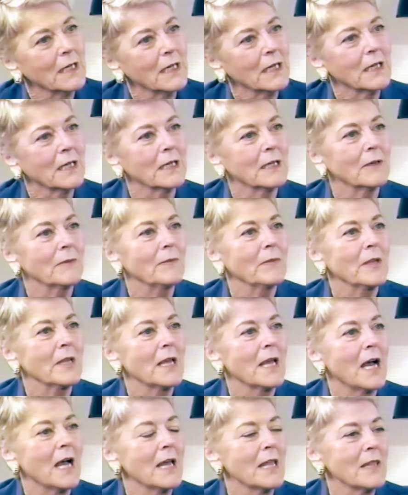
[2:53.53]
Um,
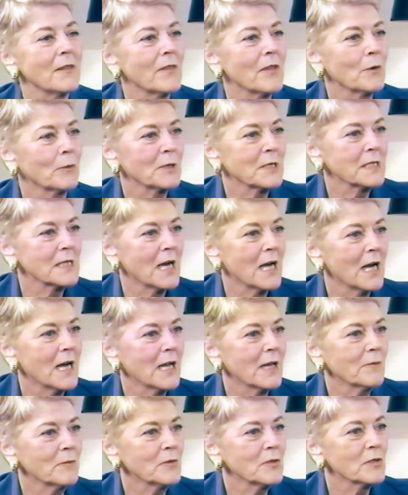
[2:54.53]
there were
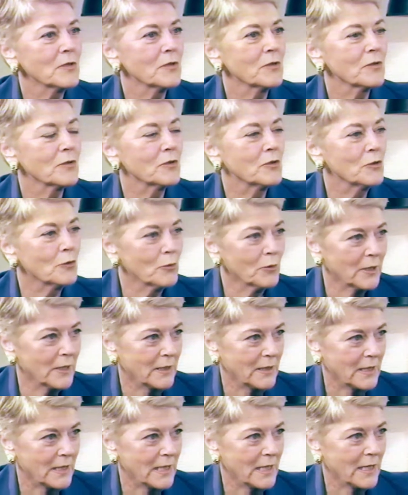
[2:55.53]
times
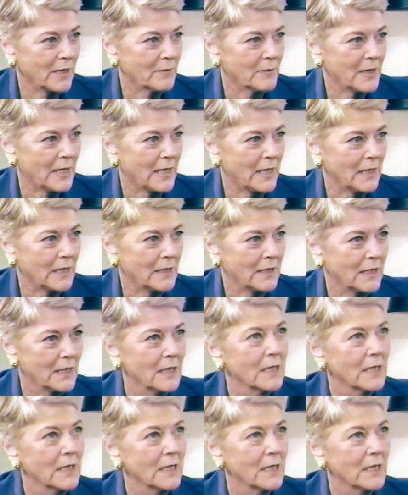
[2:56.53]
during the campaign